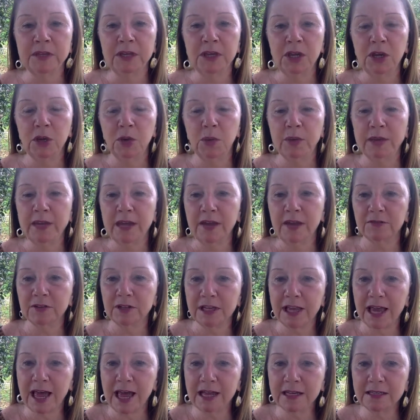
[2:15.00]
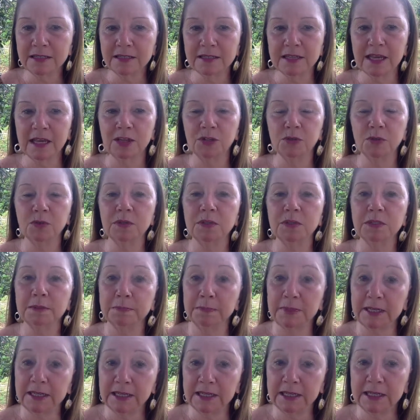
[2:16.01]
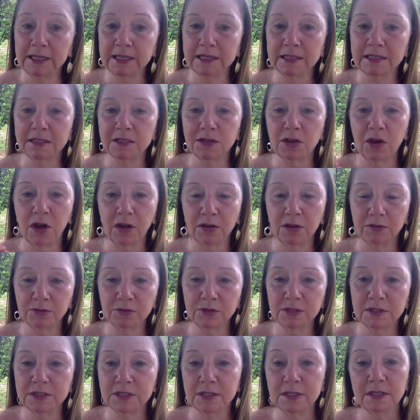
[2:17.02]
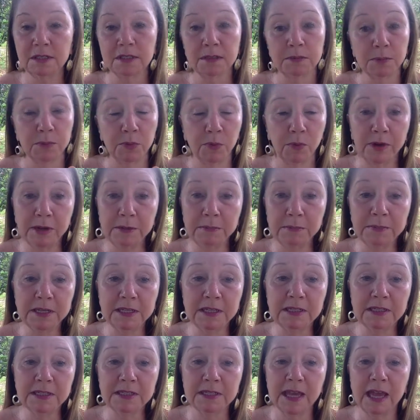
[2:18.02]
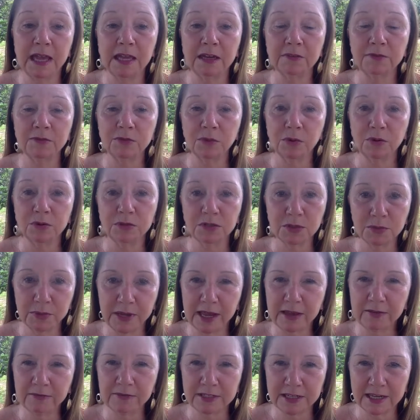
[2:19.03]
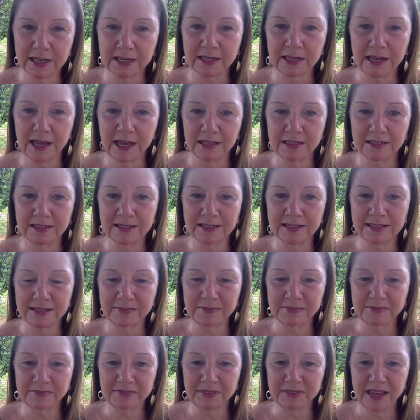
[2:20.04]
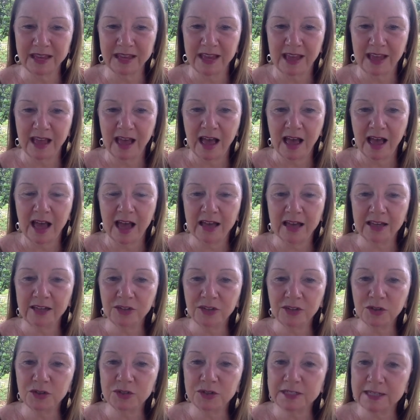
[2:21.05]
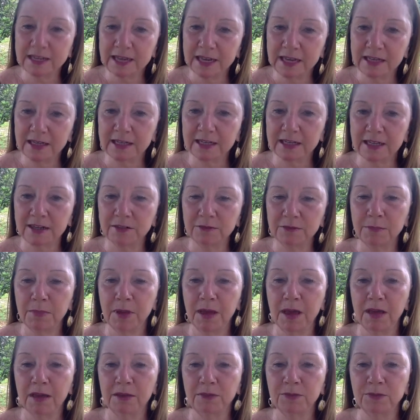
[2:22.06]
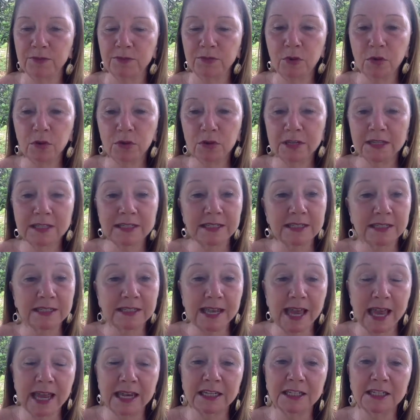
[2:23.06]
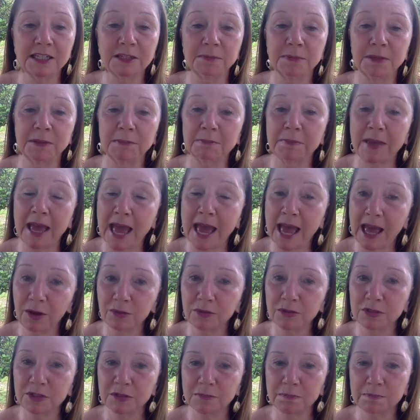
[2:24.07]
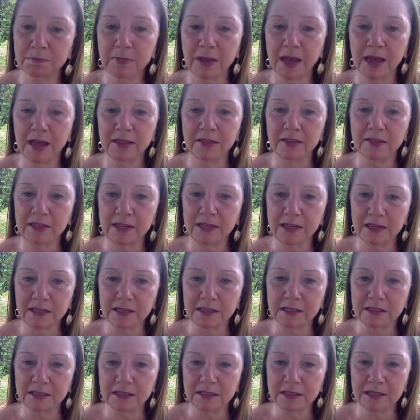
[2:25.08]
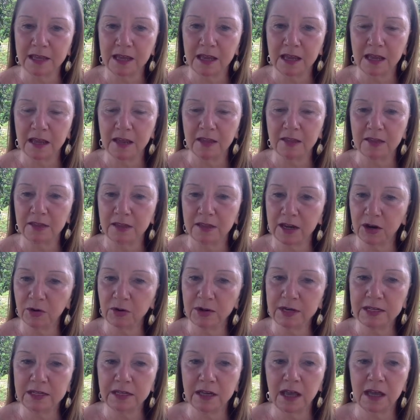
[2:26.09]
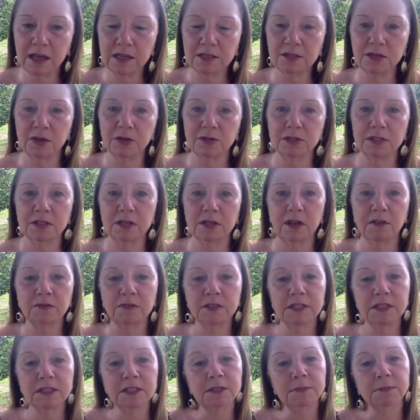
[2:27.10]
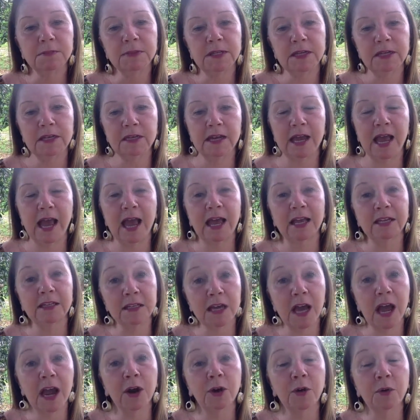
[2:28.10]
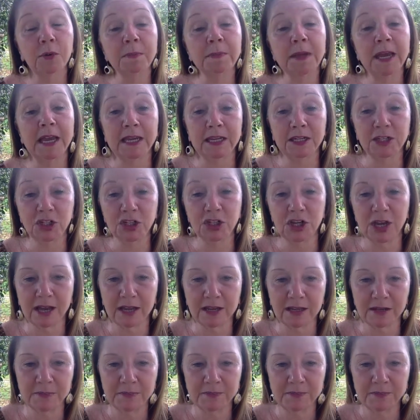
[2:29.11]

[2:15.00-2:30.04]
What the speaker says: We have class schedules, meetings, conferences, appointments, and of course we have deadlines. I understand and give my full consent to be bound by these. Therein lies our self-discipline and our paycheck.